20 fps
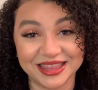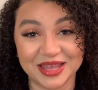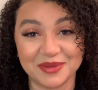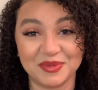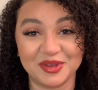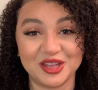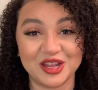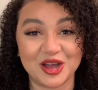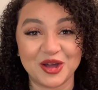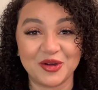Let
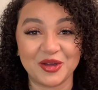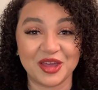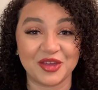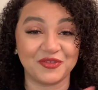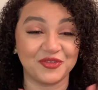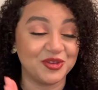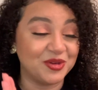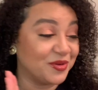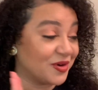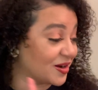me know
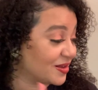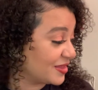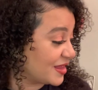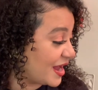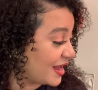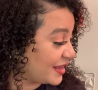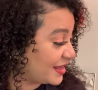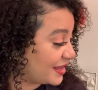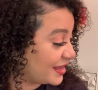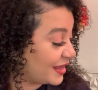if you are
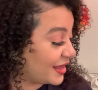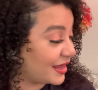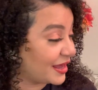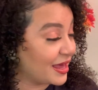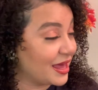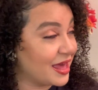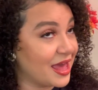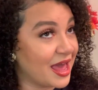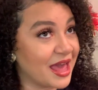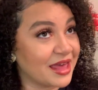liking,
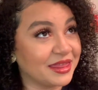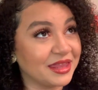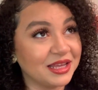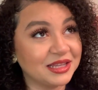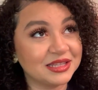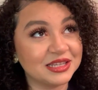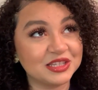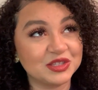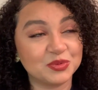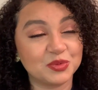I think
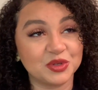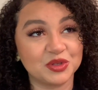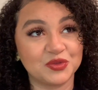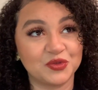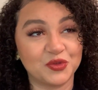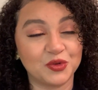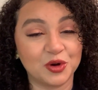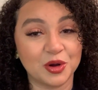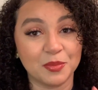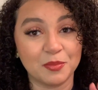this was
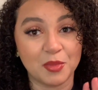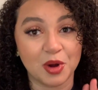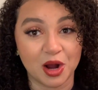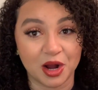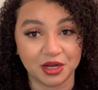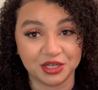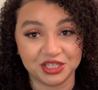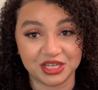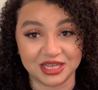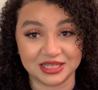for March.